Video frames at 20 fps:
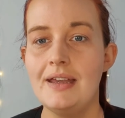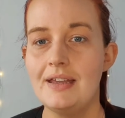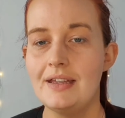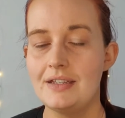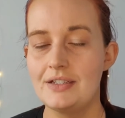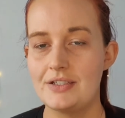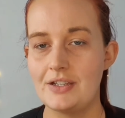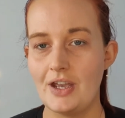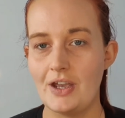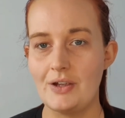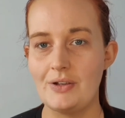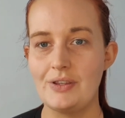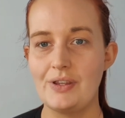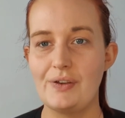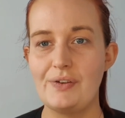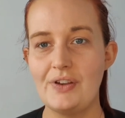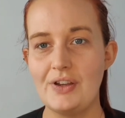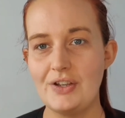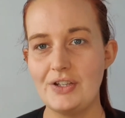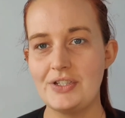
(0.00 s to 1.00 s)
So the
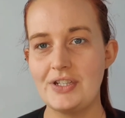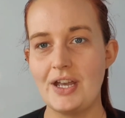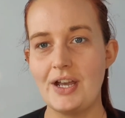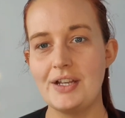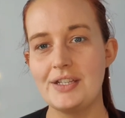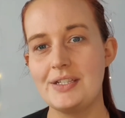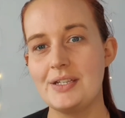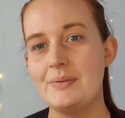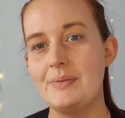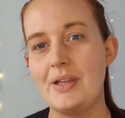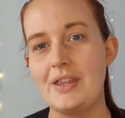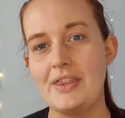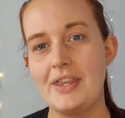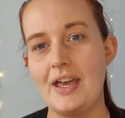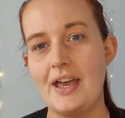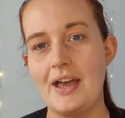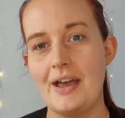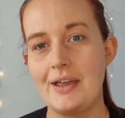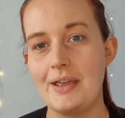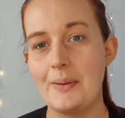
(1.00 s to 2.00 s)
first item
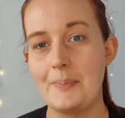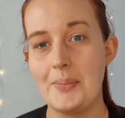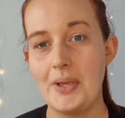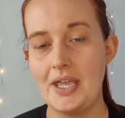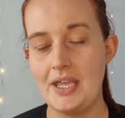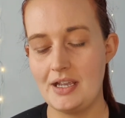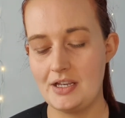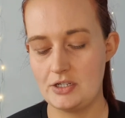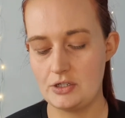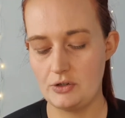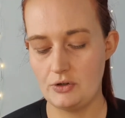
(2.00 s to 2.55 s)
that I picked